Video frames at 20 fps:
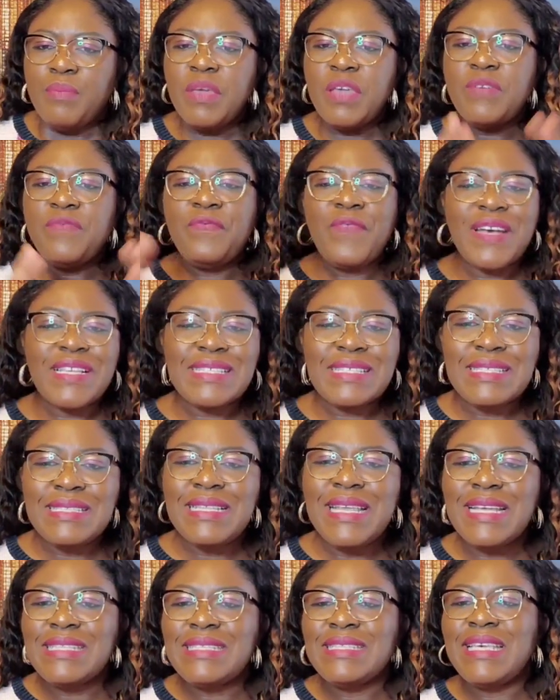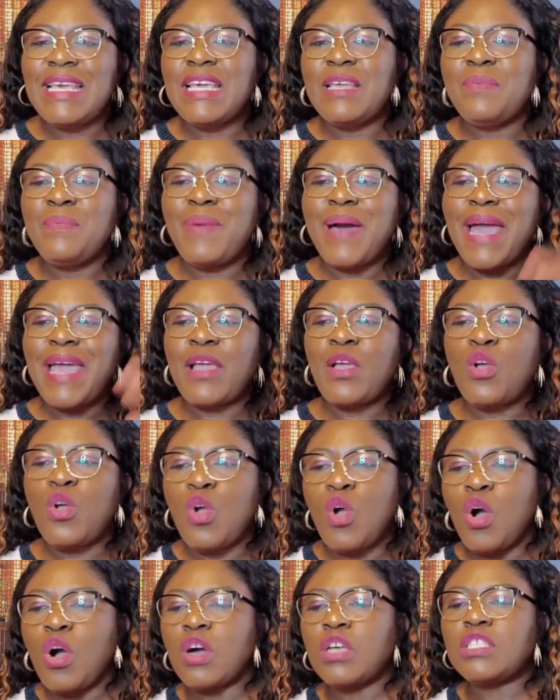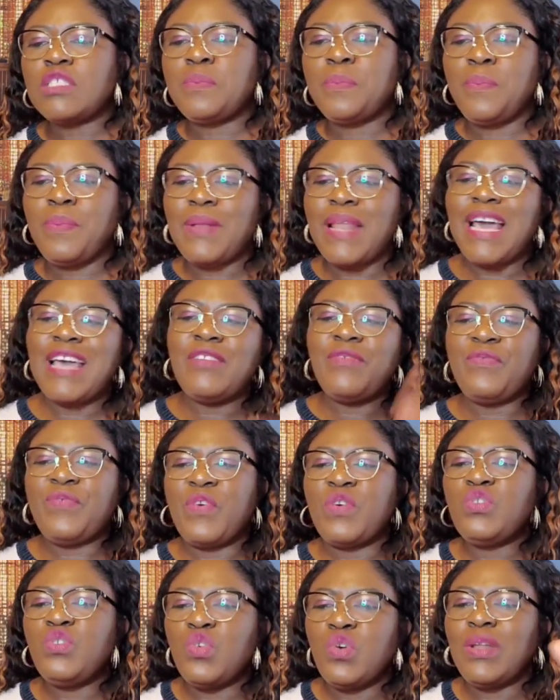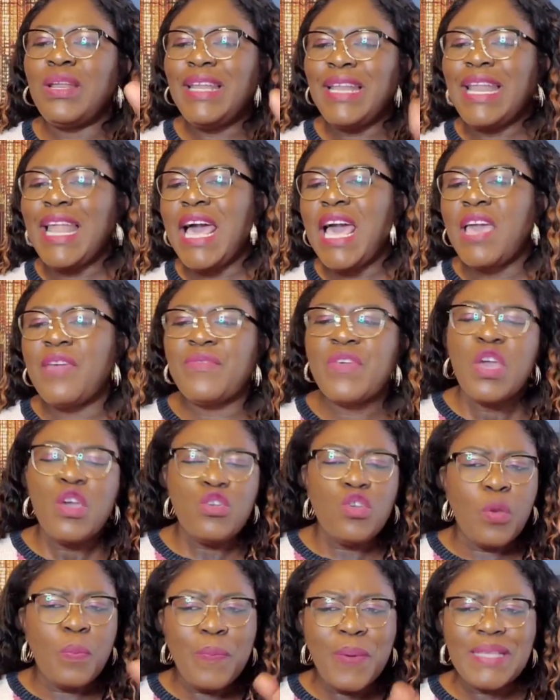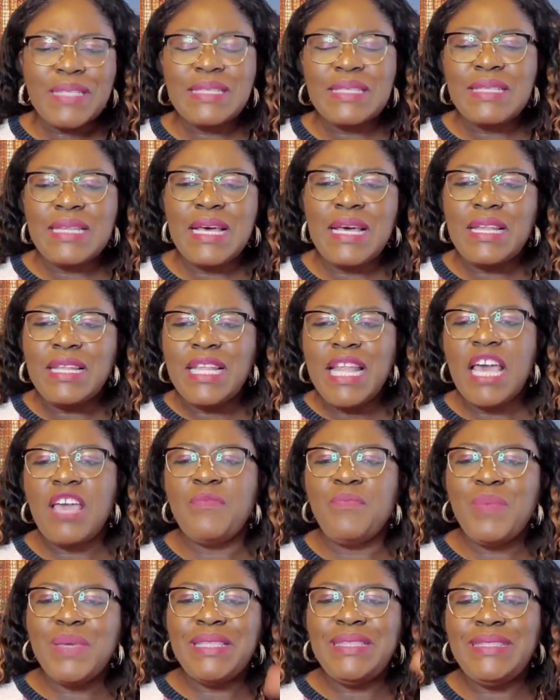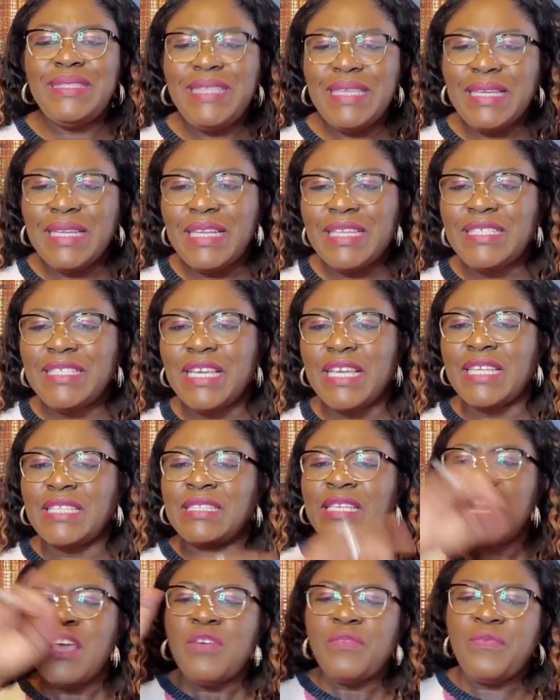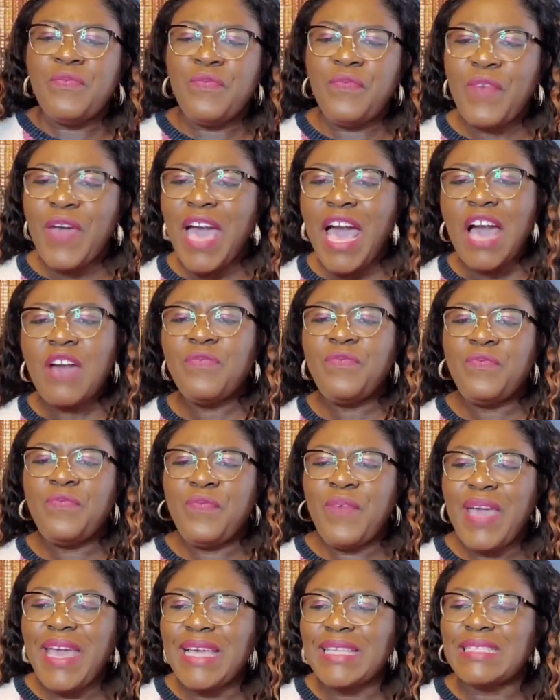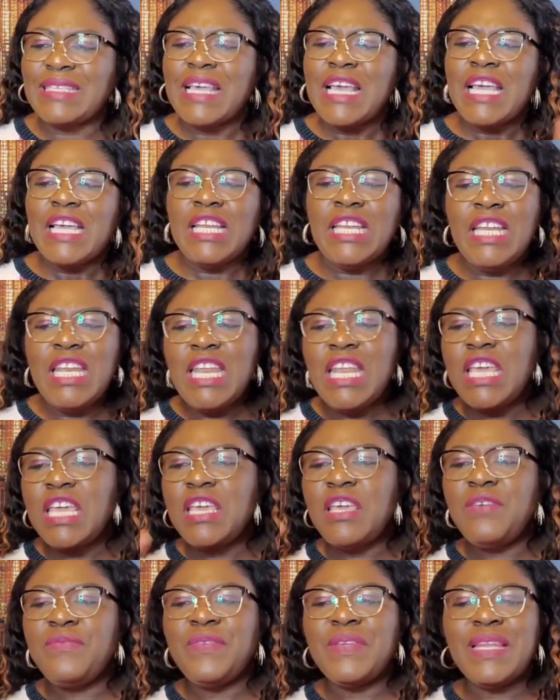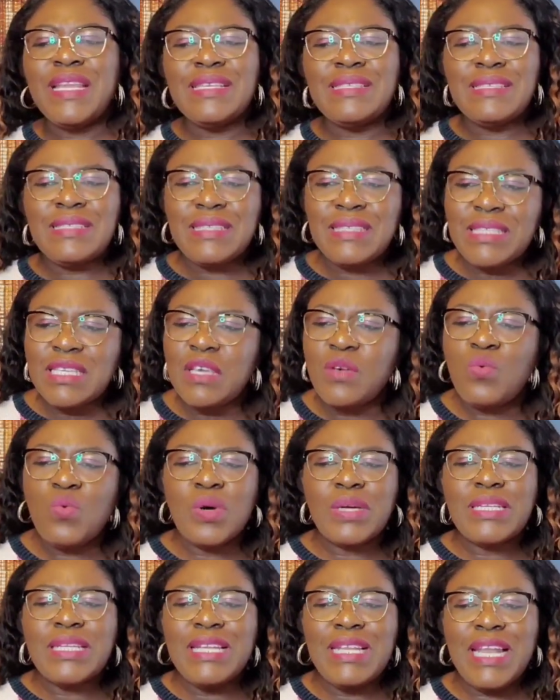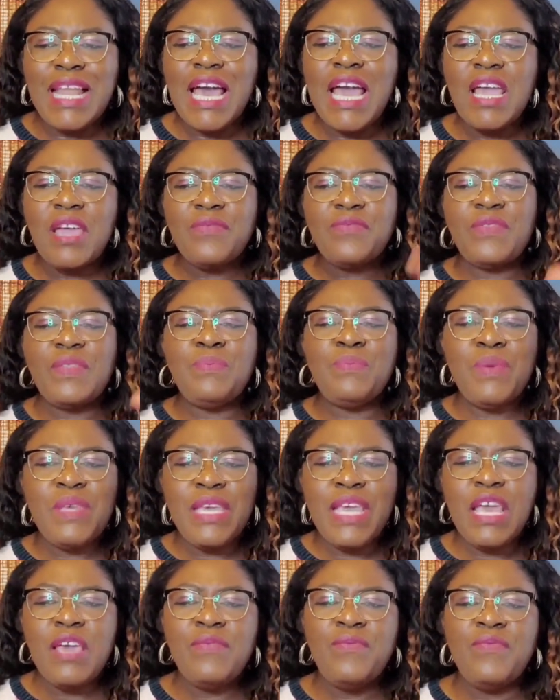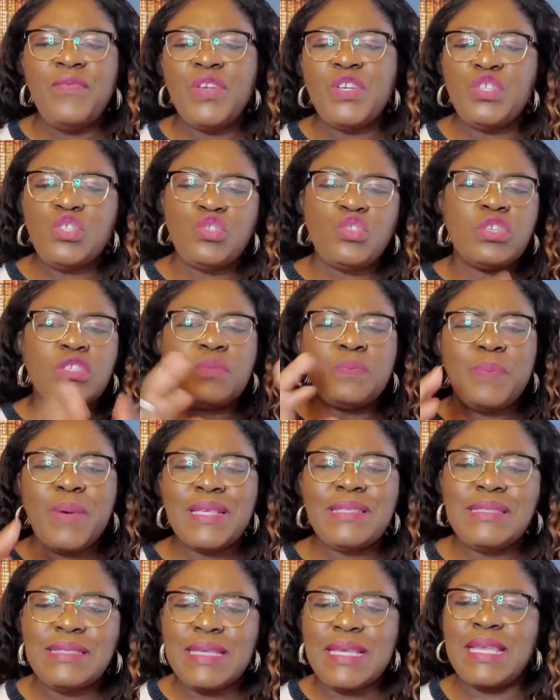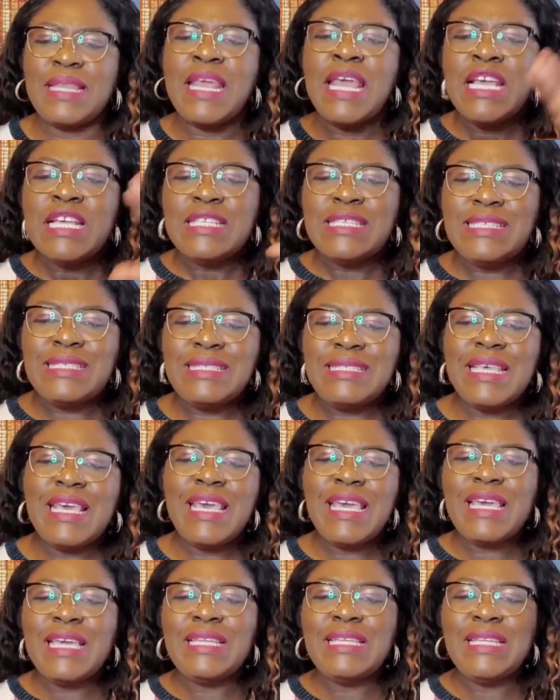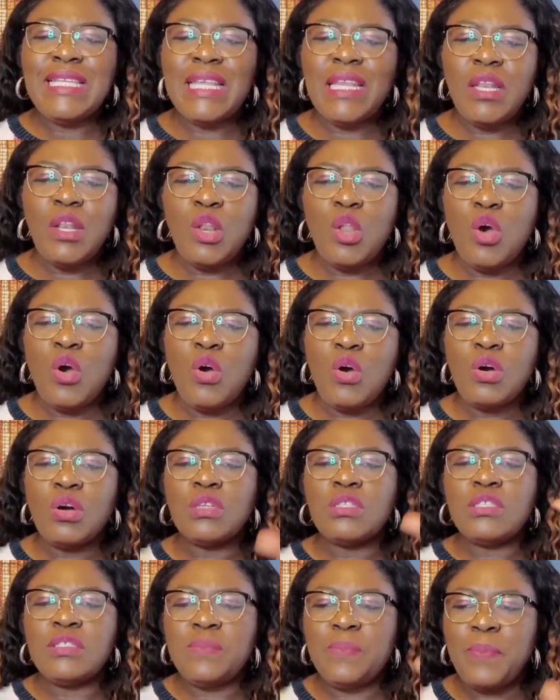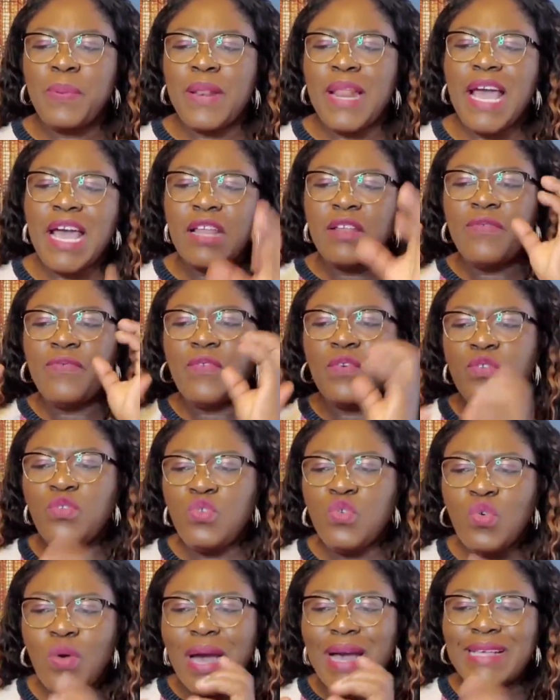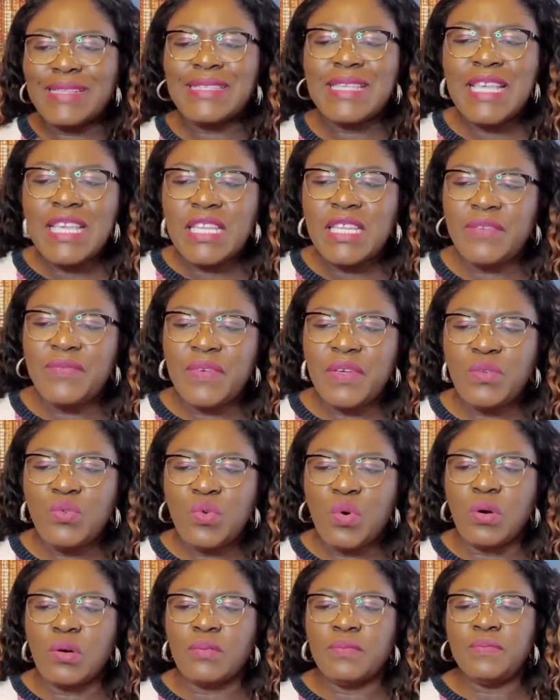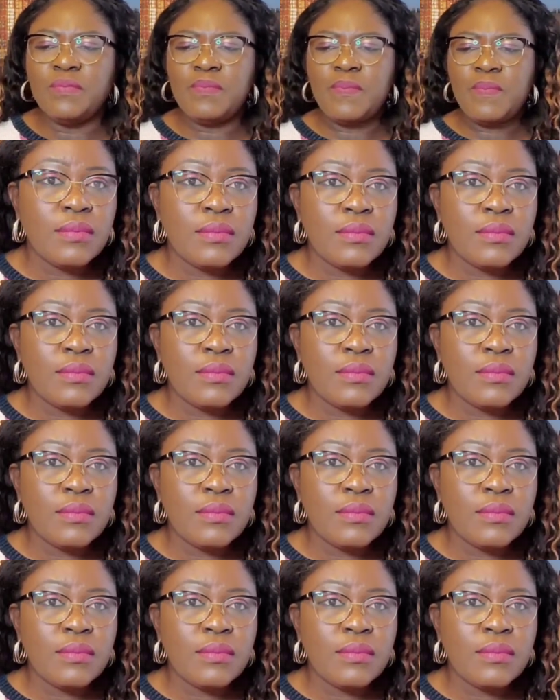Be fascinated by God's plan for your life, your personal life. Be diligent. Have faith. Live in a steward life. Be a vicious person. Seek the Lord's plan for you as individual.